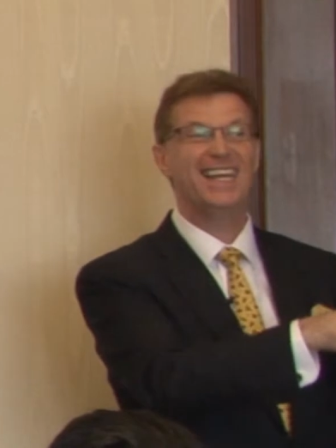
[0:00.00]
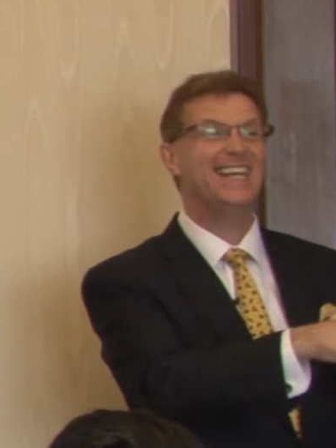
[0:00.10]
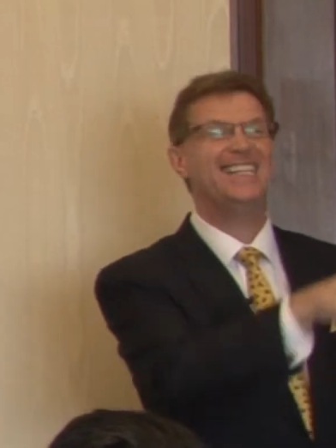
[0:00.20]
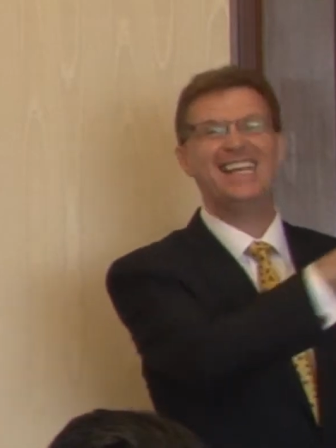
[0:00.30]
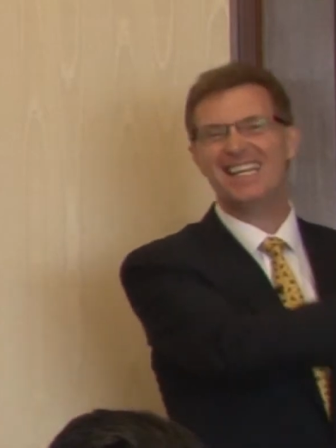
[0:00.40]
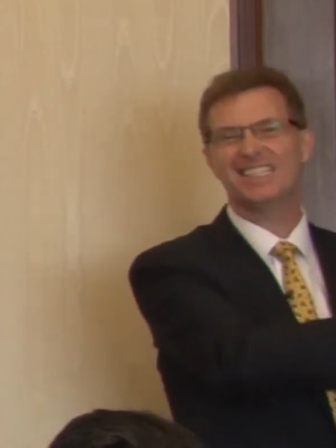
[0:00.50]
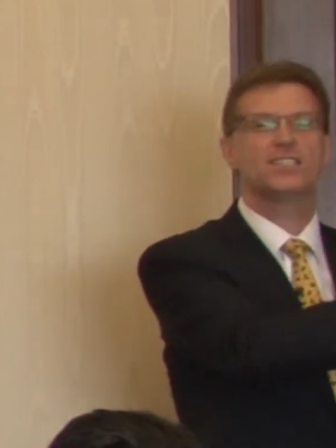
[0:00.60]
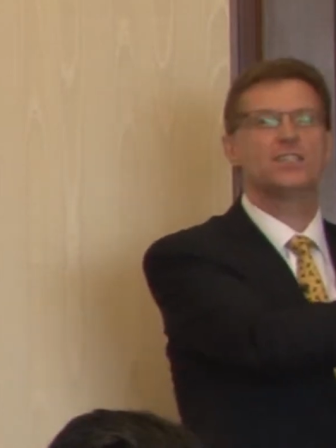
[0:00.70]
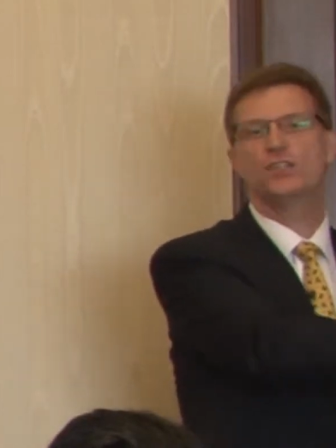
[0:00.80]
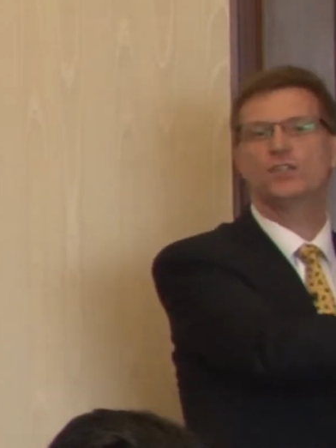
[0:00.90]
yes
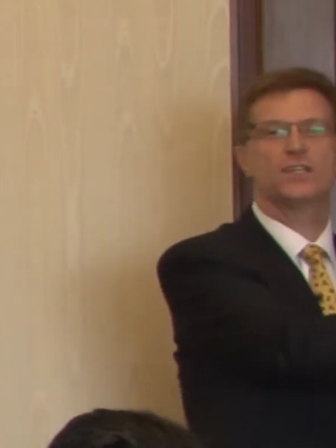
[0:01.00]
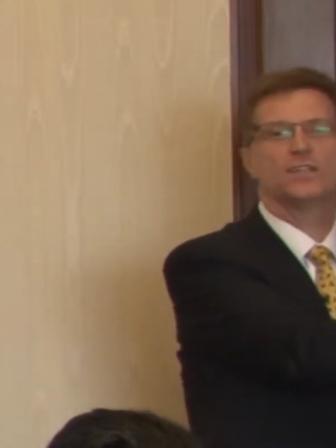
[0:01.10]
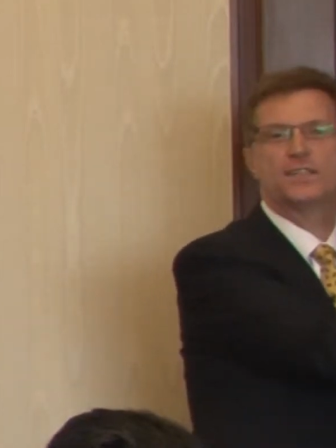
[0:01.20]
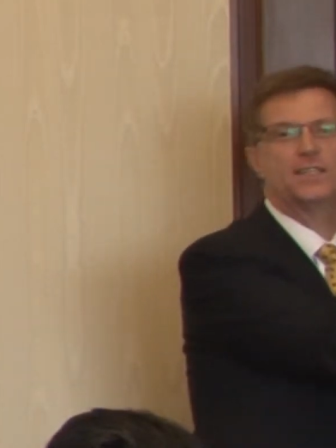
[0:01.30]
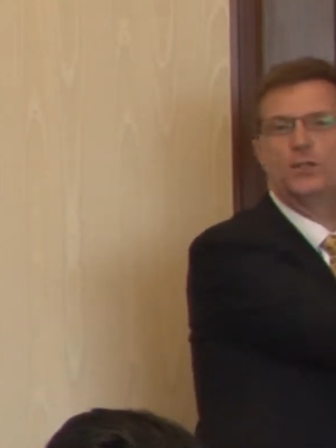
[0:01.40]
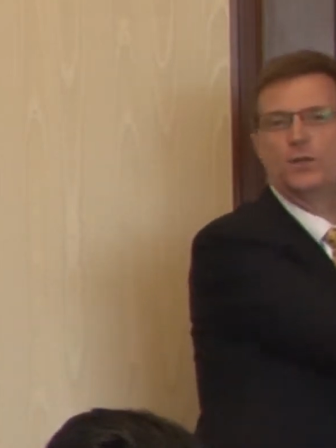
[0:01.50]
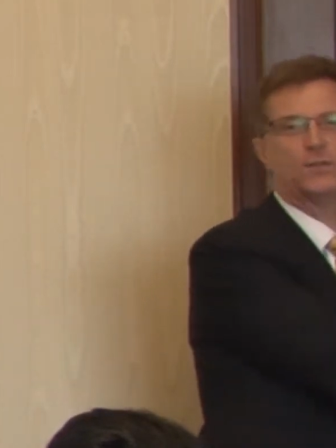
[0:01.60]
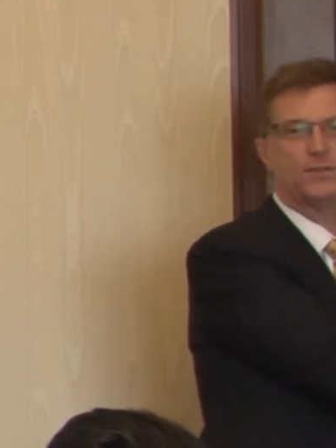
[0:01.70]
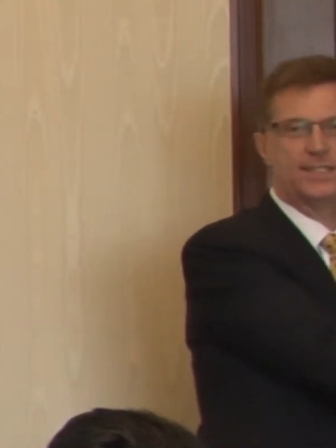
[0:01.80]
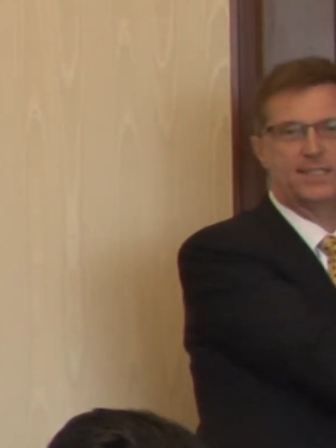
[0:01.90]
to your continuing
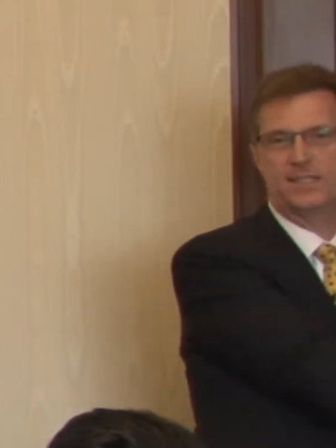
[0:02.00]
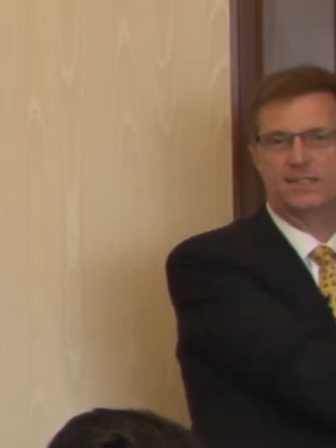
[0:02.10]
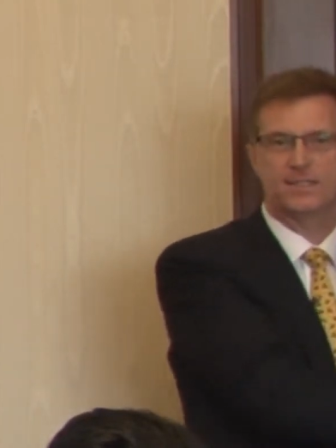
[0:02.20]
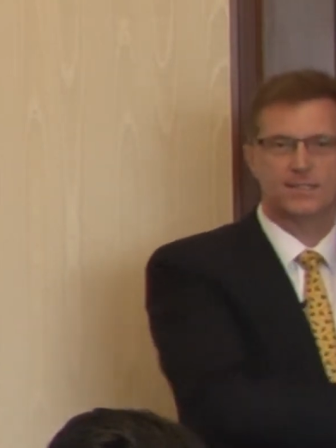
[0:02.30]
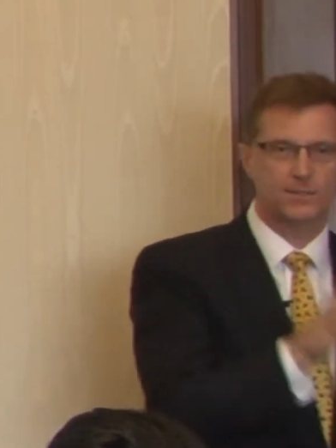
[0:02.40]
residence.